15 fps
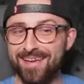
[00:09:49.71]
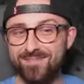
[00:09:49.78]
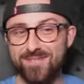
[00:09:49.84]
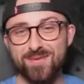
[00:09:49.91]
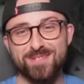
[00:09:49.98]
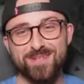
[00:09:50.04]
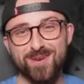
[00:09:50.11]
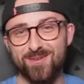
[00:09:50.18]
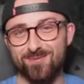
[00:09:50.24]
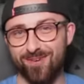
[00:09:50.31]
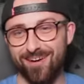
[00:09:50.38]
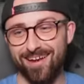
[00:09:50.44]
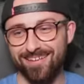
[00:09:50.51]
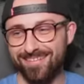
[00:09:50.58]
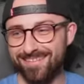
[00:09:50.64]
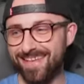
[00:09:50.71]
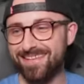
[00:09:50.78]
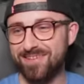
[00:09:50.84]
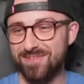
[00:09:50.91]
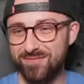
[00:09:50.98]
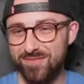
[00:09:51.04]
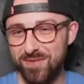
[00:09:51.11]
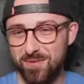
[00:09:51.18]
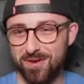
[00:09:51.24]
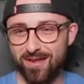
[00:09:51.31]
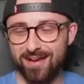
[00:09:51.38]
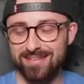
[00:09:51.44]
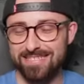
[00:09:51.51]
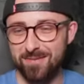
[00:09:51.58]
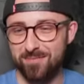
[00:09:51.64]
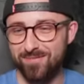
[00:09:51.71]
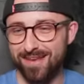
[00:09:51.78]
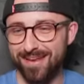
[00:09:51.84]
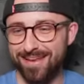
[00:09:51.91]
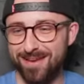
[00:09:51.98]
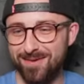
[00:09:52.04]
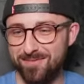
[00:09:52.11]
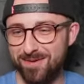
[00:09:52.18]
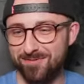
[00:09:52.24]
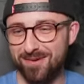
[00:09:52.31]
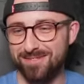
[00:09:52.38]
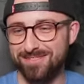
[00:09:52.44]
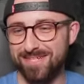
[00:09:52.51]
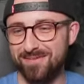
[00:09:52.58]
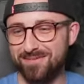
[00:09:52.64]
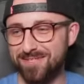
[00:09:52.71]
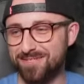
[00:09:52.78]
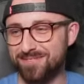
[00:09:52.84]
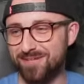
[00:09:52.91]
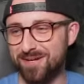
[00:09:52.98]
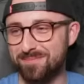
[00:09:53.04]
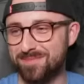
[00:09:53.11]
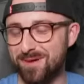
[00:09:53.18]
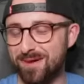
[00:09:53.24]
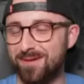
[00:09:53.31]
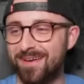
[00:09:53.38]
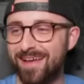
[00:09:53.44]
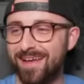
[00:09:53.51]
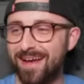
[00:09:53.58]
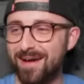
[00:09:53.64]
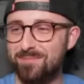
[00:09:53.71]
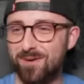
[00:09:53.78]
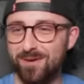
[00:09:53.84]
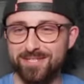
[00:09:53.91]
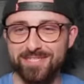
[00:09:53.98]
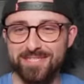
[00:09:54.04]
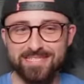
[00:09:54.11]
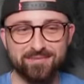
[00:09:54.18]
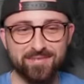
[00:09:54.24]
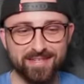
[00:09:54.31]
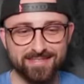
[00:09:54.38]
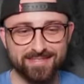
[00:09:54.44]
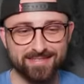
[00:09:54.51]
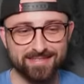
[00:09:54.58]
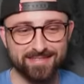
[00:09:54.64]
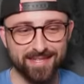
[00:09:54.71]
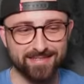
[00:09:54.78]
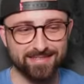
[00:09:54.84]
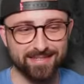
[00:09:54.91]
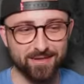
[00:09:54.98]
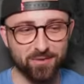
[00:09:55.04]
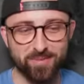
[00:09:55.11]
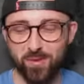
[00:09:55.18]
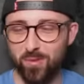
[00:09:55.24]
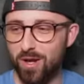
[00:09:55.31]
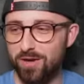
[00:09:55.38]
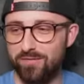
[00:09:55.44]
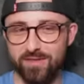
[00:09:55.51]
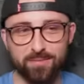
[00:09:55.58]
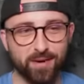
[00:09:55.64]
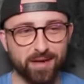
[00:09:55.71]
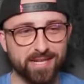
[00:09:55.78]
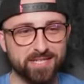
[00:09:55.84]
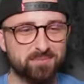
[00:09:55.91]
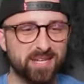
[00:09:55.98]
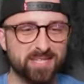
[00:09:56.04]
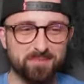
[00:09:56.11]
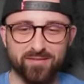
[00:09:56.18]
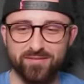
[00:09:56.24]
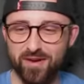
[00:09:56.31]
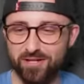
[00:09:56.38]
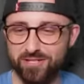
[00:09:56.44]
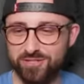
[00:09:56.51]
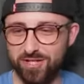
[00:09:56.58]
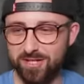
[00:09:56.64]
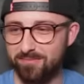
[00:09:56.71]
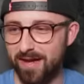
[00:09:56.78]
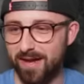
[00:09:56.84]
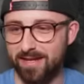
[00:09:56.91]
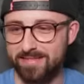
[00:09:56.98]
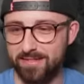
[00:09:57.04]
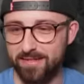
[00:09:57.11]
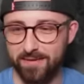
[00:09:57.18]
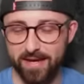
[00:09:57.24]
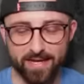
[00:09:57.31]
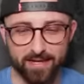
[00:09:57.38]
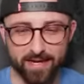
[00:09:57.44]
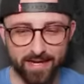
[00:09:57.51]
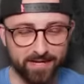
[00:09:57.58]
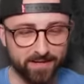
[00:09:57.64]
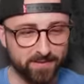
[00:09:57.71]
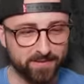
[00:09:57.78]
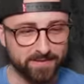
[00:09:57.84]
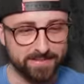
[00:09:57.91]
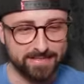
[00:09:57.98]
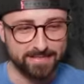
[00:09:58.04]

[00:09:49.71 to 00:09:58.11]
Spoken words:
Feels good, right? It does feel good. Like I said, I'm feeling a little bit rusty with the stream, so apologies if it's a little bit all over the place, but it's my first stream back, so hey ho.